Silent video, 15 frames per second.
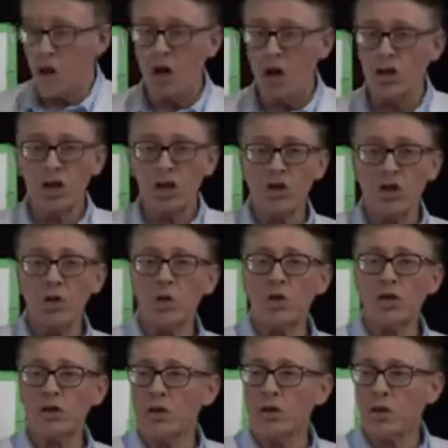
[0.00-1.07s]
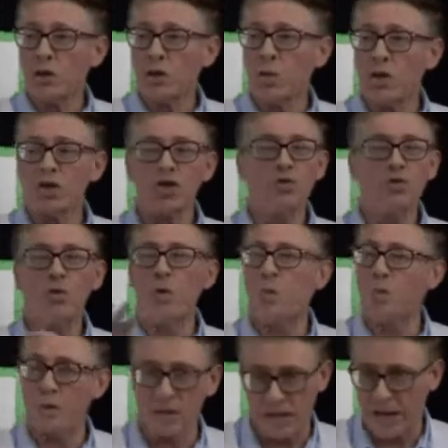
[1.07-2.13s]
One, you can
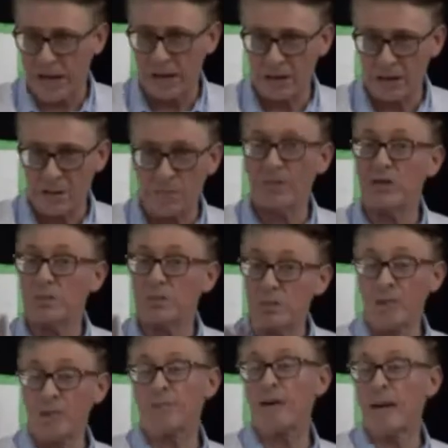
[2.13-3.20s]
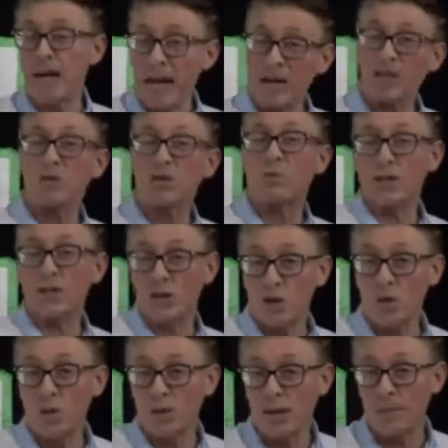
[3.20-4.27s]
quadruple that because people are actually
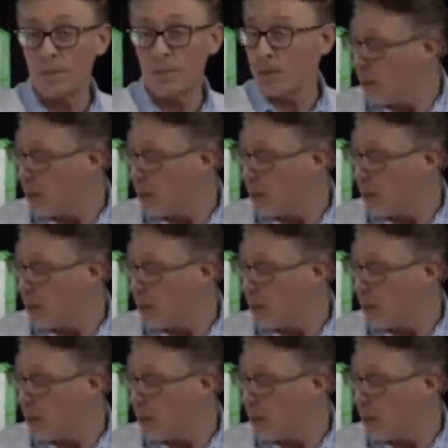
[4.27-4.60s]
doing it.